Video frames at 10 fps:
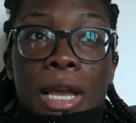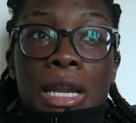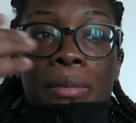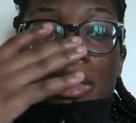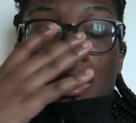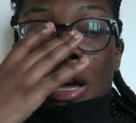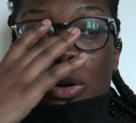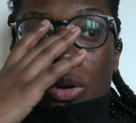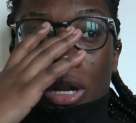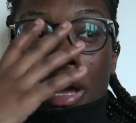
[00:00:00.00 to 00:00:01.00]
And I mean,
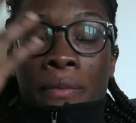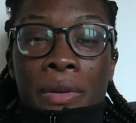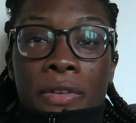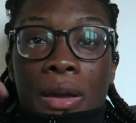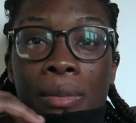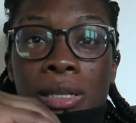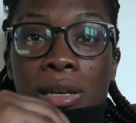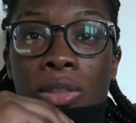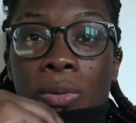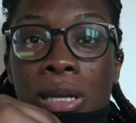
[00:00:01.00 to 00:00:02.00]
thank God I have my flatmates.
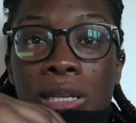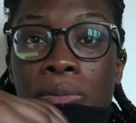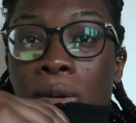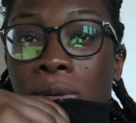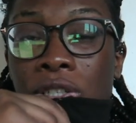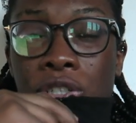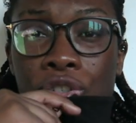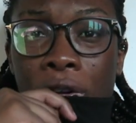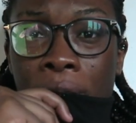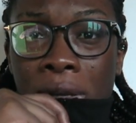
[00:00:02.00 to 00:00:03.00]
Otherwise, I'd probably just
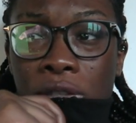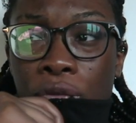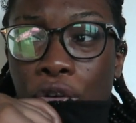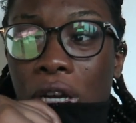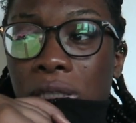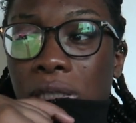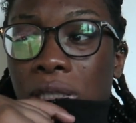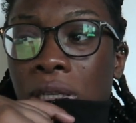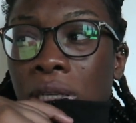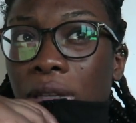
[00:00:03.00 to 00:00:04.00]
drive myself crazy.